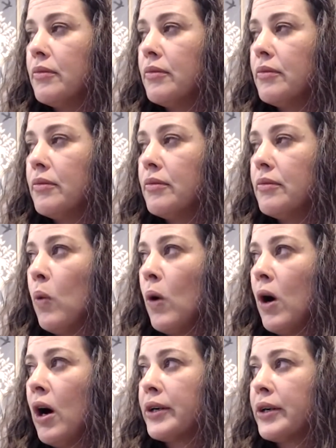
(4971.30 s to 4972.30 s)
my
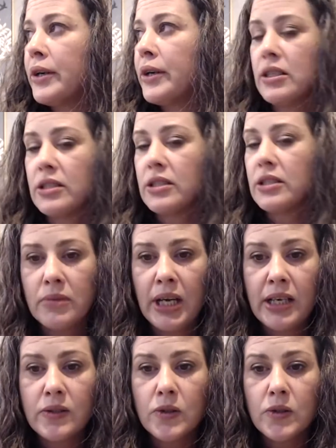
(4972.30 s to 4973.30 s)
water, get some
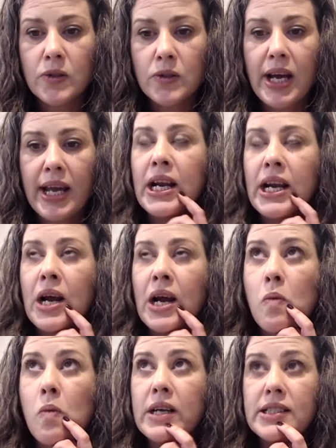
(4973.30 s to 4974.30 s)
nasal spray. And I
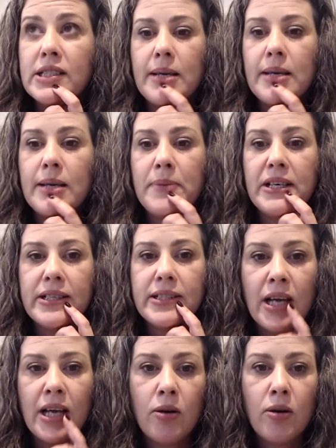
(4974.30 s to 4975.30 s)
want to see, because
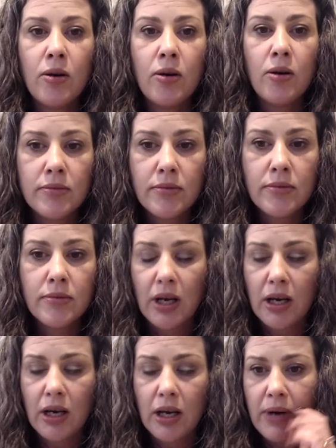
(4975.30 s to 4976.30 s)
now
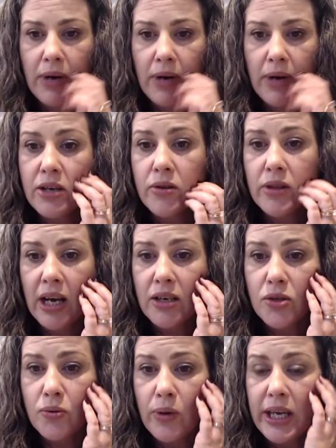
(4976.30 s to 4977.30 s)
I read you
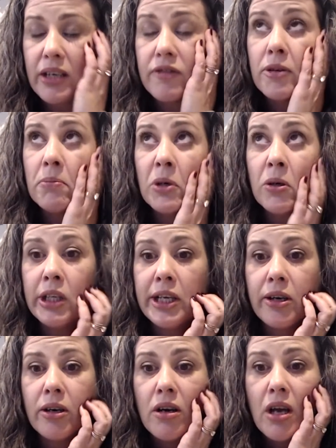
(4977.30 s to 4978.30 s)
that tweet from
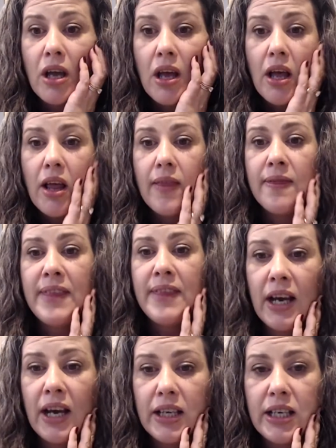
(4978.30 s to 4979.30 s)
earlier
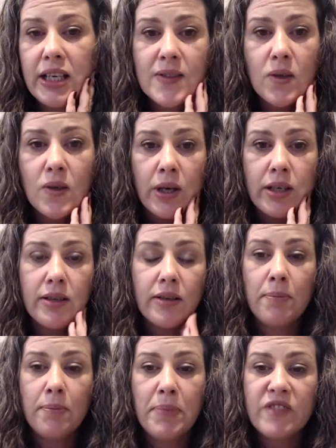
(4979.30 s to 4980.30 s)
that he's going
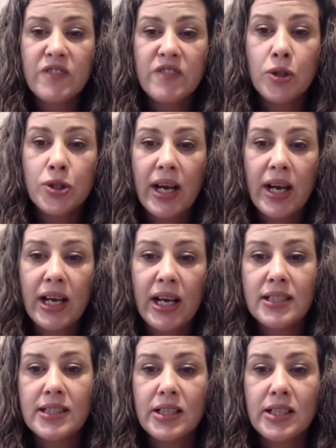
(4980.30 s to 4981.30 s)
a peaceful
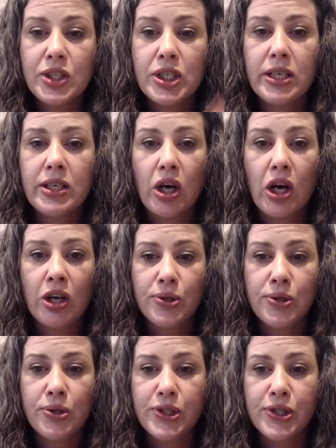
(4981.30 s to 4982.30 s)
transition
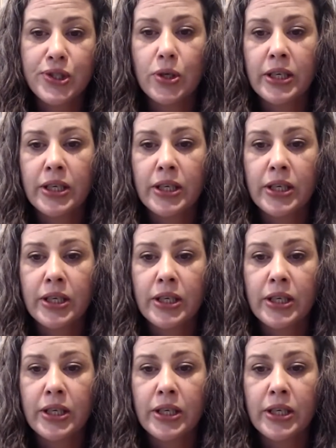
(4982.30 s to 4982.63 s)
under certain